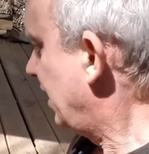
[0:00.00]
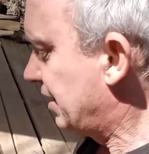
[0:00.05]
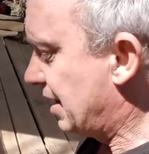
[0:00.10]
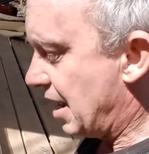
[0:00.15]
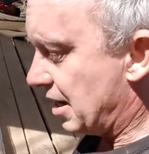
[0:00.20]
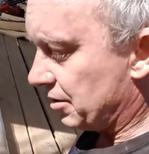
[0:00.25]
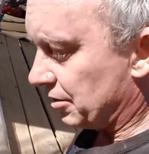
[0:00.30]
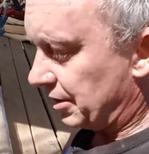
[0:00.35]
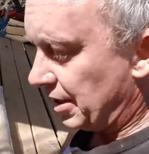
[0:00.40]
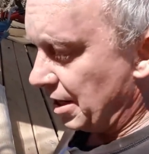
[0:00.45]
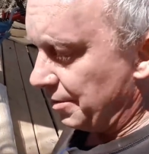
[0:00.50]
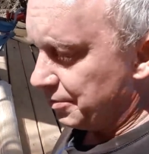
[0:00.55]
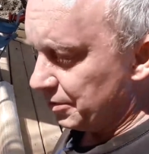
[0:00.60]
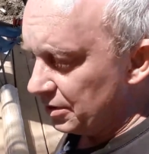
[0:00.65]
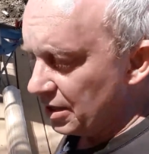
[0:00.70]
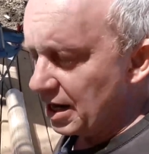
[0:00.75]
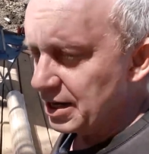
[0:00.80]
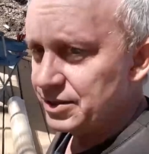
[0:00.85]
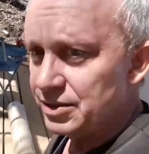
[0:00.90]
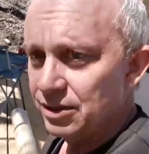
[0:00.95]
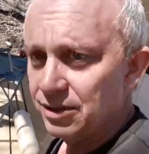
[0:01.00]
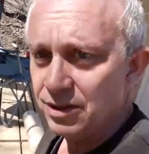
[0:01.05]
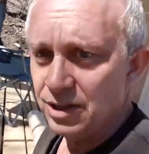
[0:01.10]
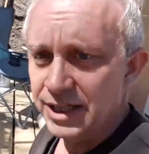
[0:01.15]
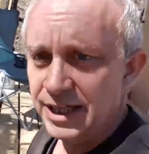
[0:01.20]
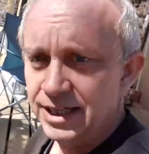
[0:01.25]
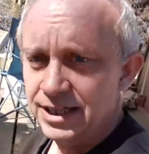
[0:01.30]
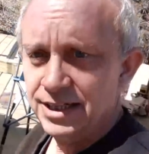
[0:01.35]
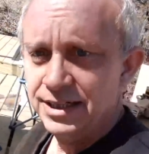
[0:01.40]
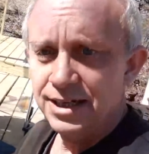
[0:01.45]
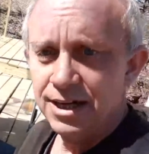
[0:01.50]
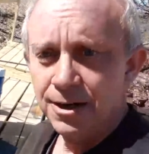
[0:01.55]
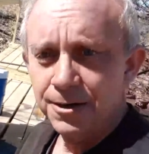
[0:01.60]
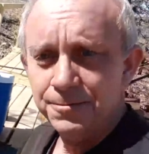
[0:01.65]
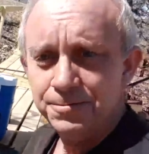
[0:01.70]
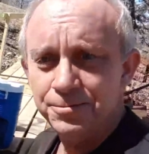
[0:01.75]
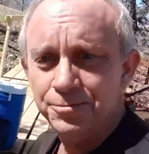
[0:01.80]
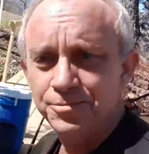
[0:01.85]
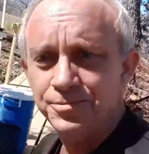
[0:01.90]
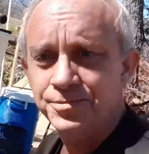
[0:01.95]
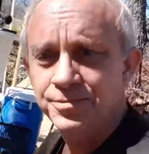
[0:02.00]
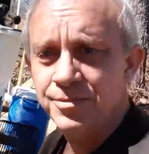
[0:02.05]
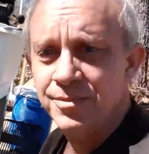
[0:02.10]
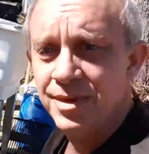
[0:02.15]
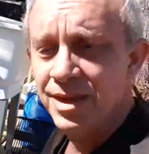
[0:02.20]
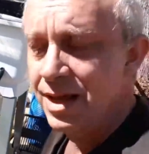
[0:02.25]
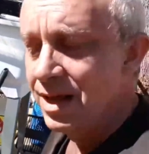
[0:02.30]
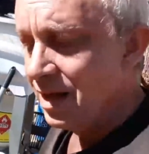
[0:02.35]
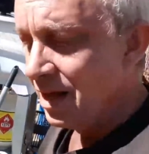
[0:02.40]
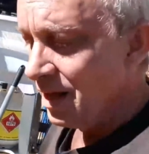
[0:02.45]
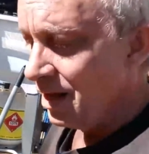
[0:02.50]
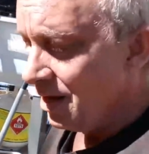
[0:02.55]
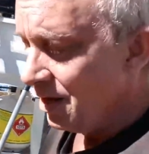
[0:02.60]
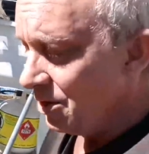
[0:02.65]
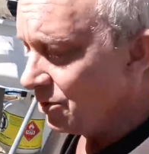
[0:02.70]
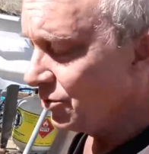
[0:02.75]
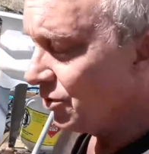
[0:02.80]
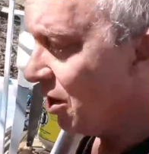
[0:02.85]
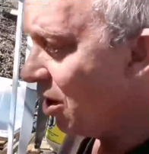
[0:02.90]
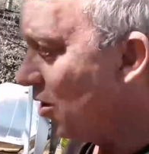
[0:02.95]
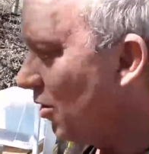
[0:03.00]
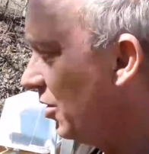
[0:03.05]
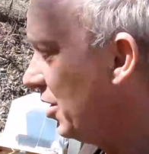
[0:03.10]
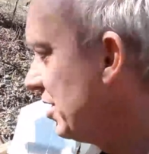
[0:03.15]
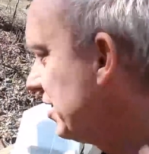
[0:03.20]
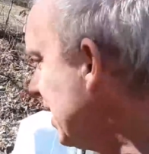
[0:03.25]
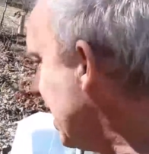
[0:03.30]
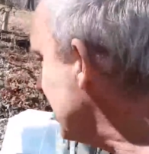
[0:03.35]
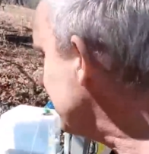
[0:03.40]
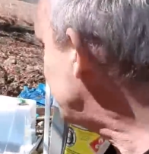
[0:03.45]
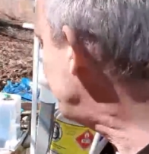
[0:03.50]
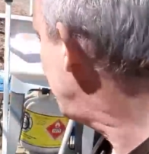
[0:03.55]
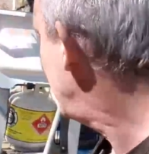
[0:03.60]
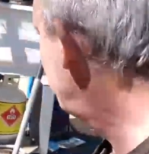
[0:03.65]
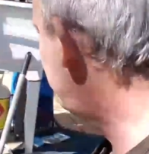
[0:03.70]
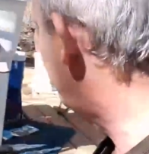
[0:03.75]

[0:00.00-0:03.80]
and that'll keep it nice and clean in there. So that's my